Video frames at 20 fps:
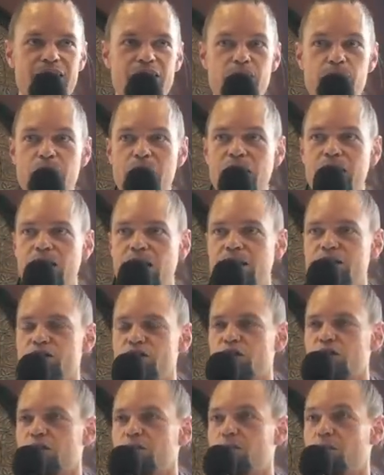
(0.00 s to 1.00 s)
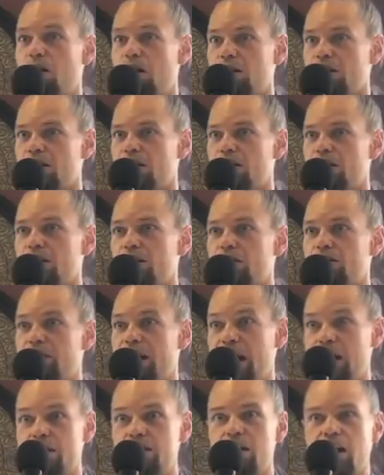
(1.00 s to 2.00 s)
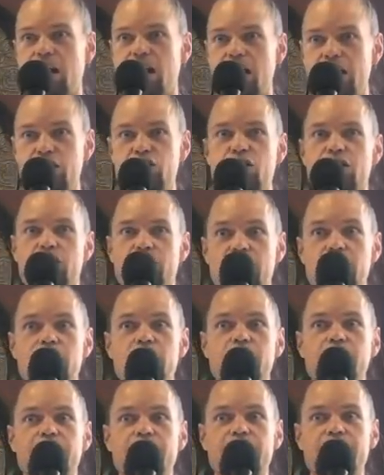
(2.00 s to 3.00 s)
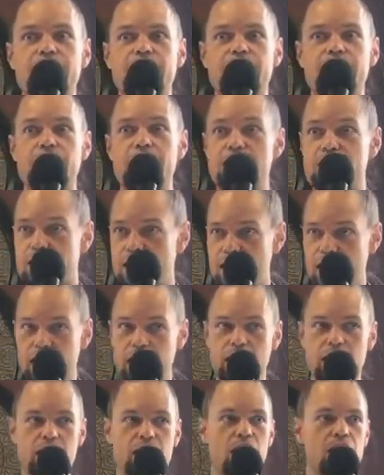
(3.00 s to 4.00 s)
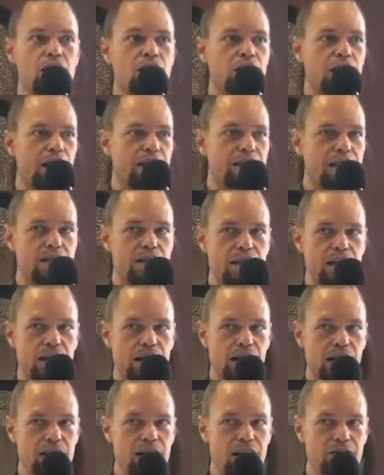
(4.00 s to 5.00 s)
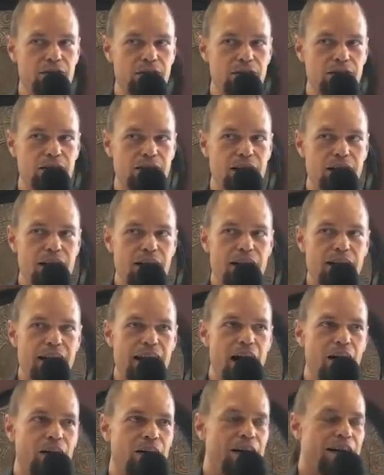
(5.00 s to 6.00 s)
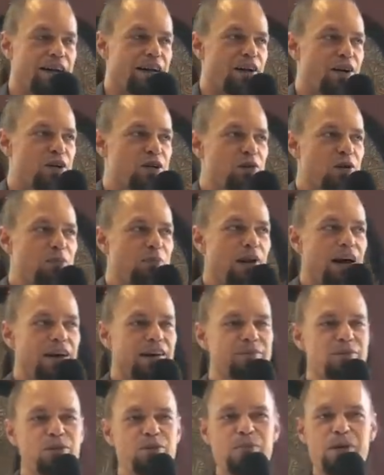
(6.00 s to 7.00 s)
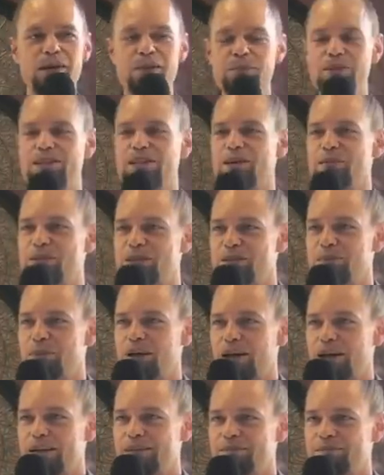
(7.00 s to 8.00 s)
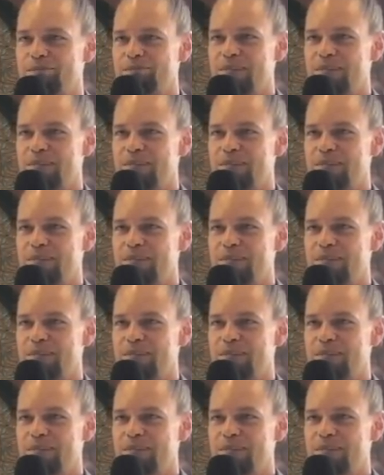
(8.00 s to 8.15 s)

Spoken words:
The biological marker of anti-aging, literally. It's getting younger at the DNA level. Now, here's where platinum group elements come into play.